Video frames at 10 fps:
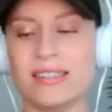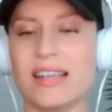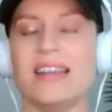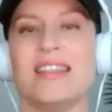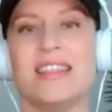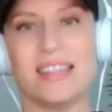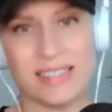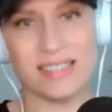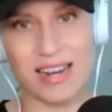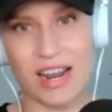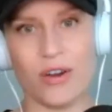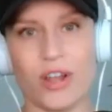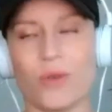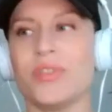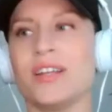in this
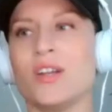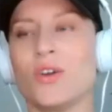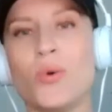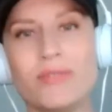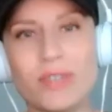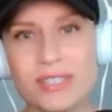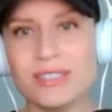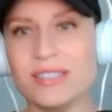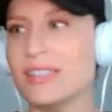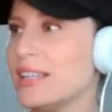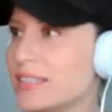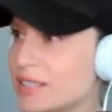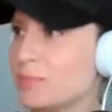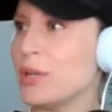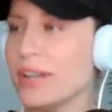scenario with an equivalent
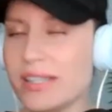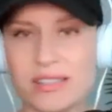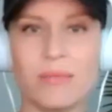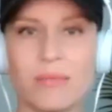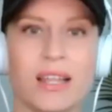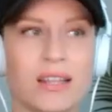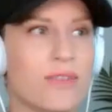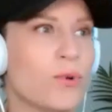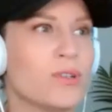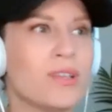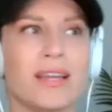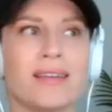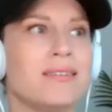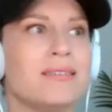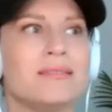experience in my life where
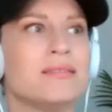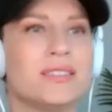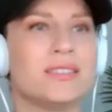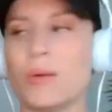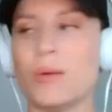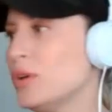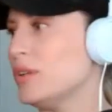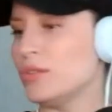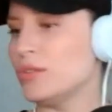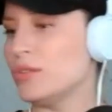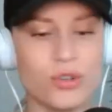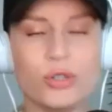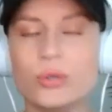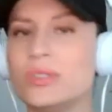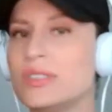like someone
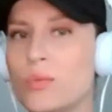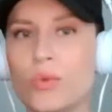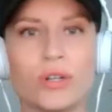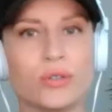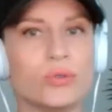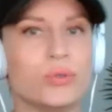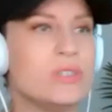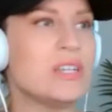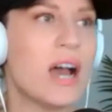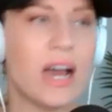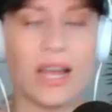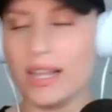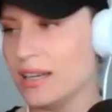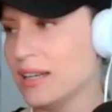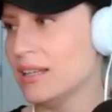knew someone who
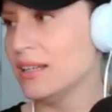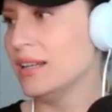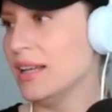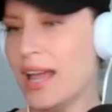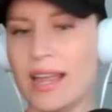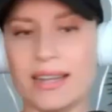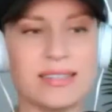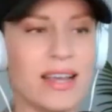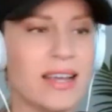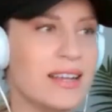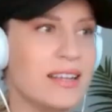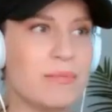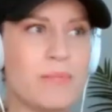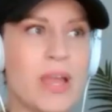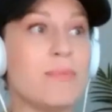died and
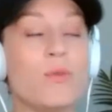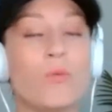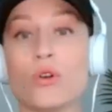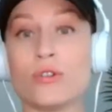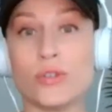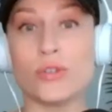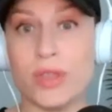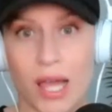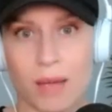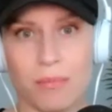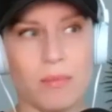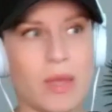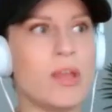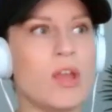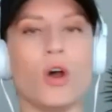maybe worked with them,
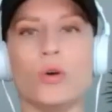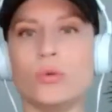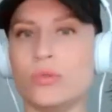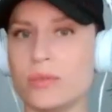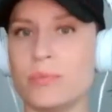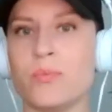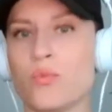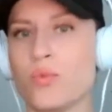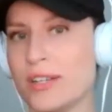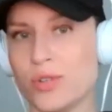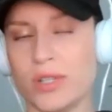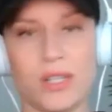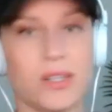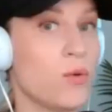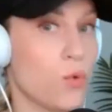maybe owned the restaurant
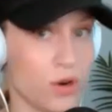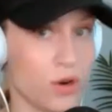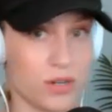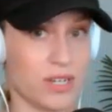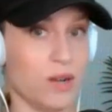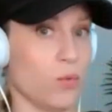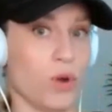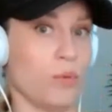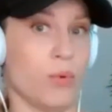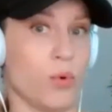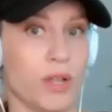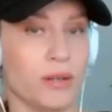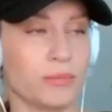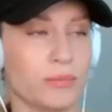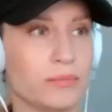that they worked in at one point.